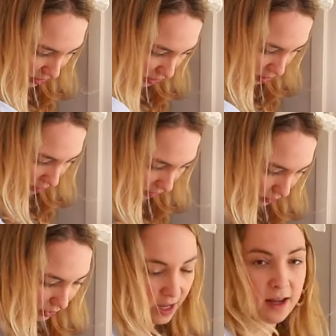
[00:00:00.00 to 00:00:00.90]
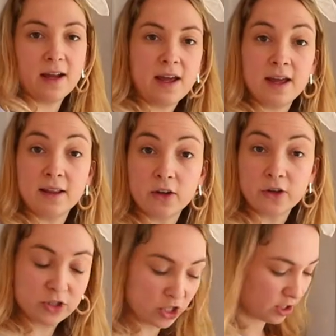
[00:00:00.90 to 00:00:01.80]
stir it all in and the
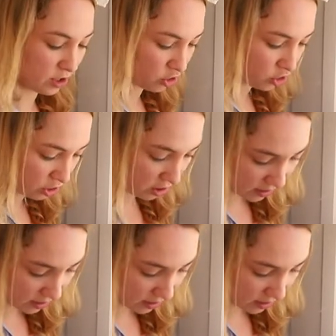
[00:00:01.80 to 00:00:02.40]
goat's cheese should